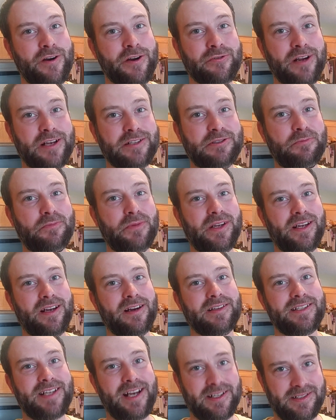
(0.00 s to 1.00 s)
fun recipe
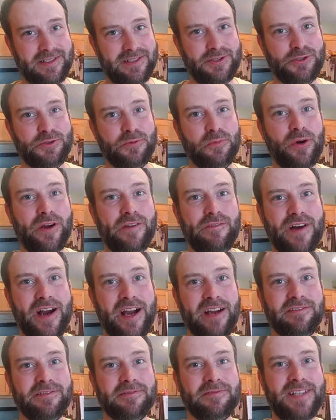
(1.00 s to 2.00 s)
on Texas 2.5.
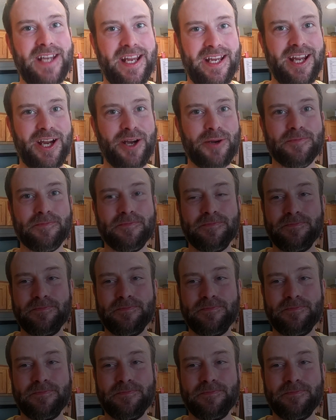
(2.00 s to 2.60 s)
Take care.